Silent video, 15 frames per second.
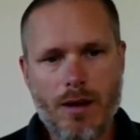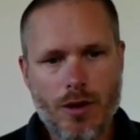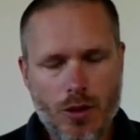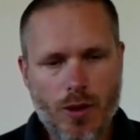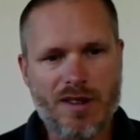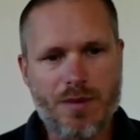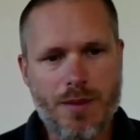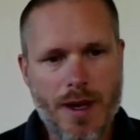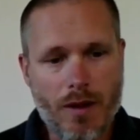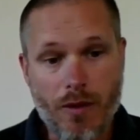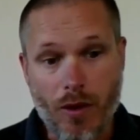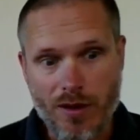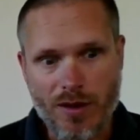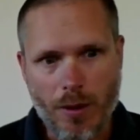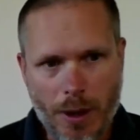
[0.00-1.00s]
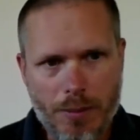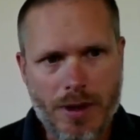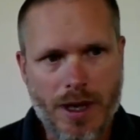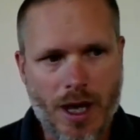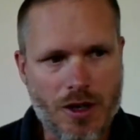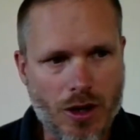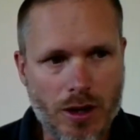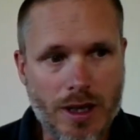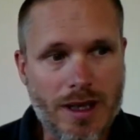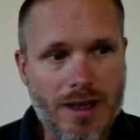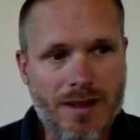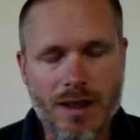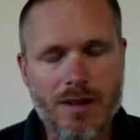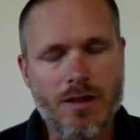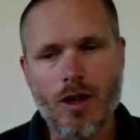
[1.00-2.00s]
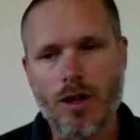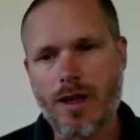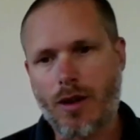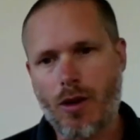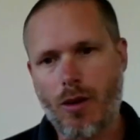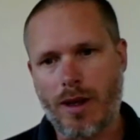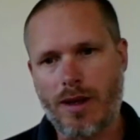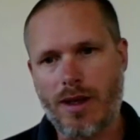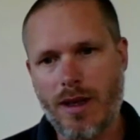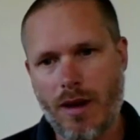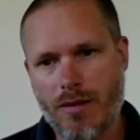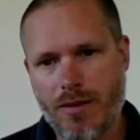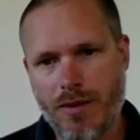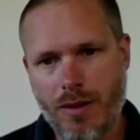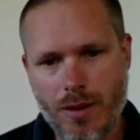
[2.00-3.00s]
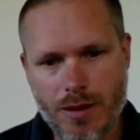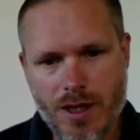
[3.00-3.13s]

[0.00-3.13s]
USBL for some application is not accurate enough.